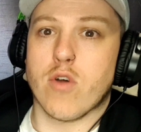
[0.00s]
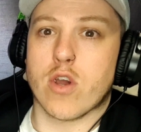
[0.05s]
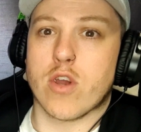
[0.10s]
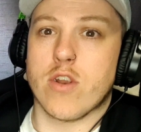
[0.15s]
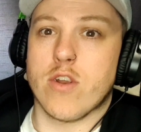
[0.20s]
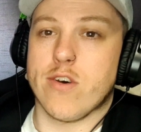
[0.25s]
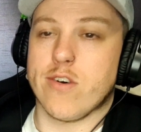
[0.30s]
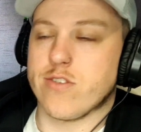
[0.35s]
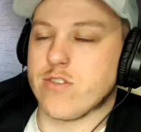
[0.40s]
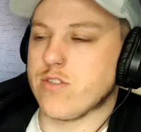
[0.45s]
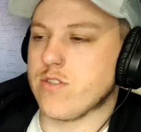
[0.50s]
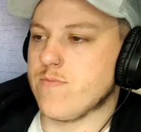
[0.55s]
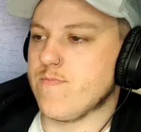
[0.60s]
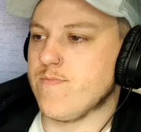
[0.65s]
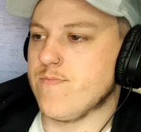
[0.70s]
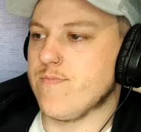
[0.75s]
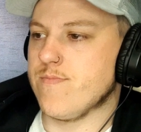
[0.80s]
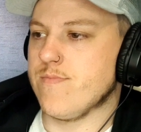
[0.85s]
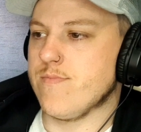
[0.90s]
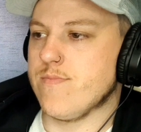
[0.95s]
Rocking horse.
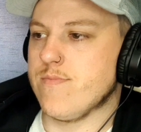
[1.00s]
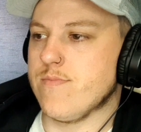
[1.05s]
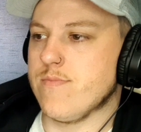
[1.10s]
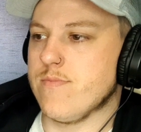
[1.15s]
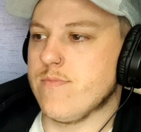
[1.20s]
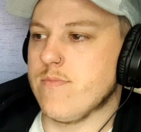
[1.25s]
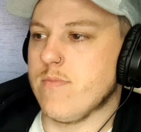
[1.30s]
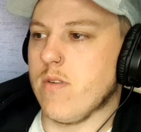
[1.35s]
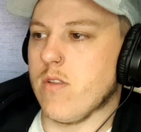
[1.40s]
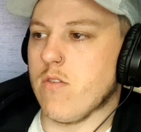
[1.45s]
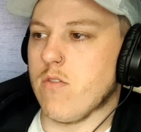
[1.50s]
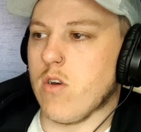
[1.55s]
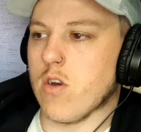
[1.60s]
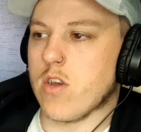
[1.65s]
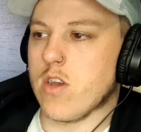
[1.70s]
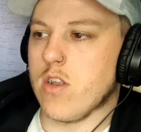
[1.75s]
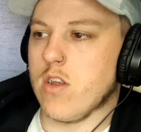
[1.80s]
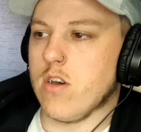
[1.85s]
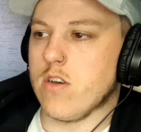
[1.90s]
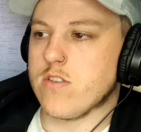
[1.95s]
The
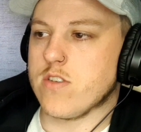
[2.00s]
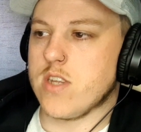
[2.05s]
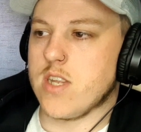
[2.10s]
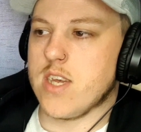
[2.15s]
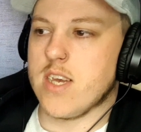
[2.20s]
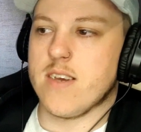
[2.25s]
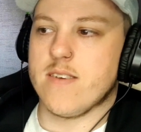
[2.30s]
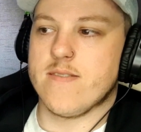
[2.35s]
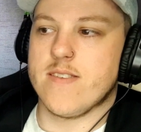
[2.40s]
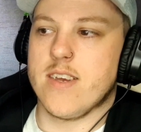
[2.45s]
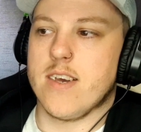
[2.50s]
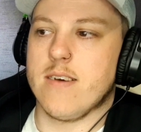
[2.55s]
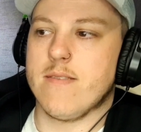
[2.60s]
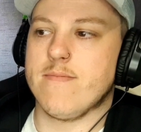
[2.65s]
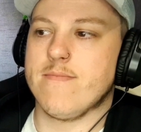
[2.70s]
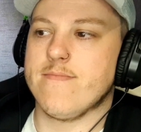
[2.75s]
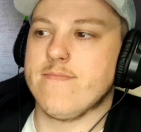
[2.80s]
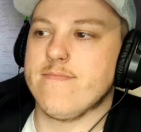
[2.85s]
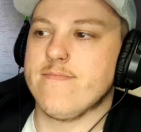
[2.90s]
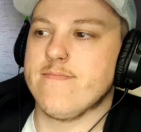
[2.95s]
rocking horse, isn't it? Yeah.
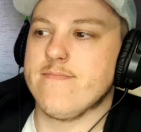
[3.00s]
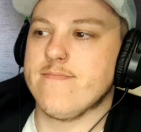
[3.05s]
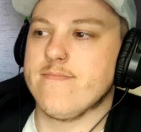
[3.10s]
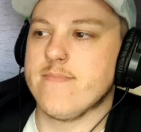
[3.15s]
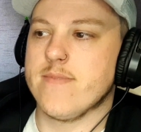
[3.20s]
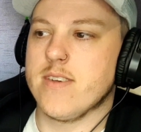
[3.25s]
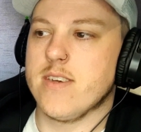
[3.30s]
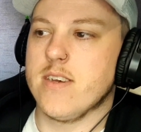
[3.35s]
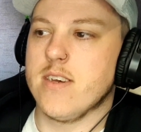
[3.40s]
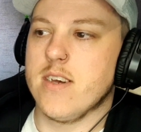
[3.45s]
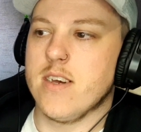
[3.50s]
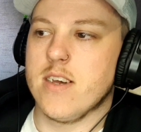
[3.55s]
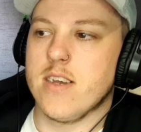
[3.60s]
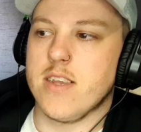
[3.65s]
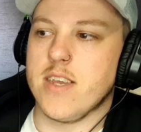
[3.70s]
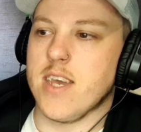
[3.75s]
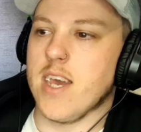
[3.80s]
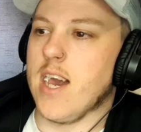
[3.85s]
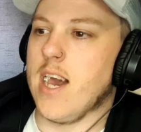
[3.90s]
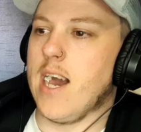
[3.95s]

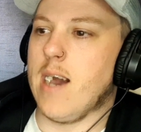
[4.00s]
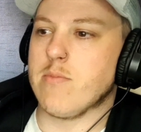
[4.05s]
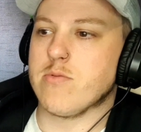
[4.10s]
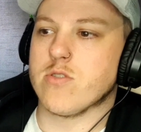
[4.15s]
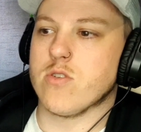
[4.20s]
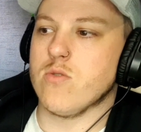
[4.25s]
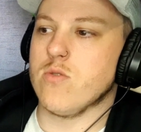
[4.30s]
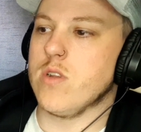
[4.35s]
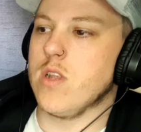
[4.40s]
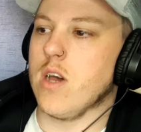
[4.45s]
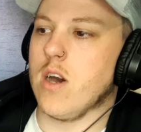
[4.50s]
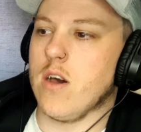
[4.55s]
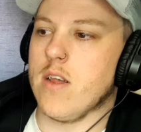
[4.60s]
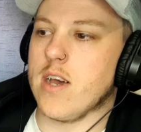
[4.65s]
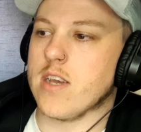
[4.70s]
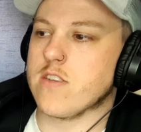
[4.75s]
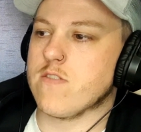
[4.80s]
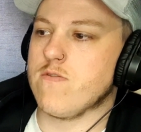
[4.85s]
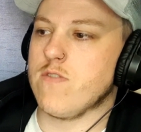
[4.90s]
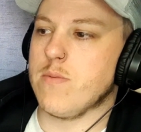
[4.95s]
Yeah, absolutely not.
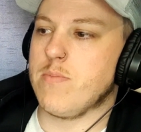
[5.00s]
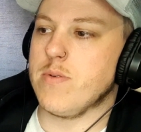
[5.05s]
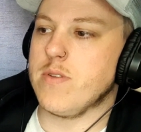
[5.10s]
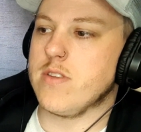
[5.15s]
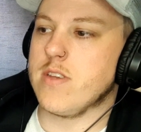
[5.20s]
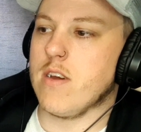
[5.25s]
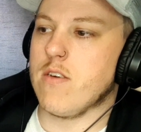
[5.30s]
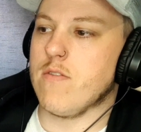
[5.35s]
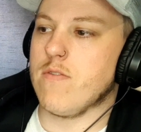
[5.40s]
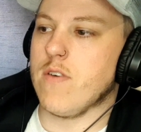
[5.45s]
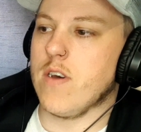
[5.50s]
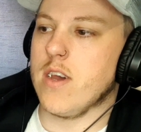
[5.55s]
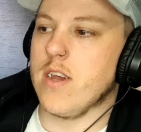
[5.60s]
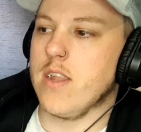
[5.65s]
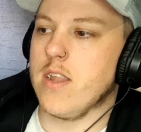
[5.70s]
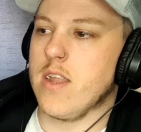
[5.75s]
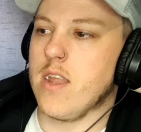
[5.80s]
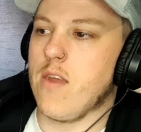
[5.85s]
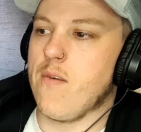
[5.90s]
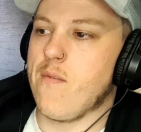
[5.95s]
That's flipping terrifying.